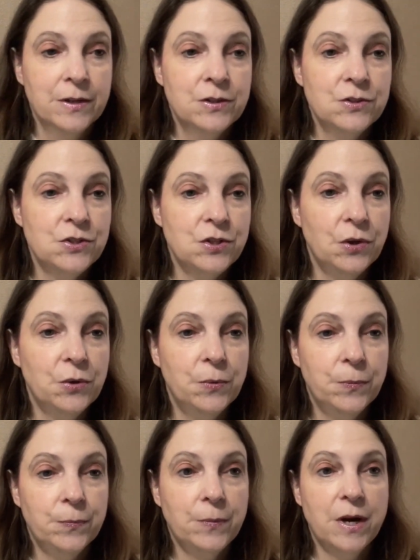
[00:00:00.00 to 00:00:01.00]

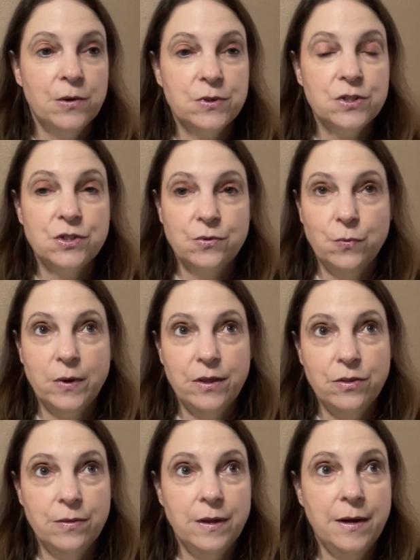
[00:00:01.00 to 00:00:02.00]
So I was
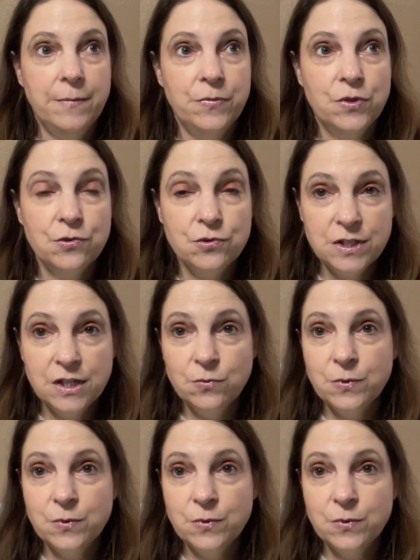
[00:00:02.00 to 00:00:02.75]
13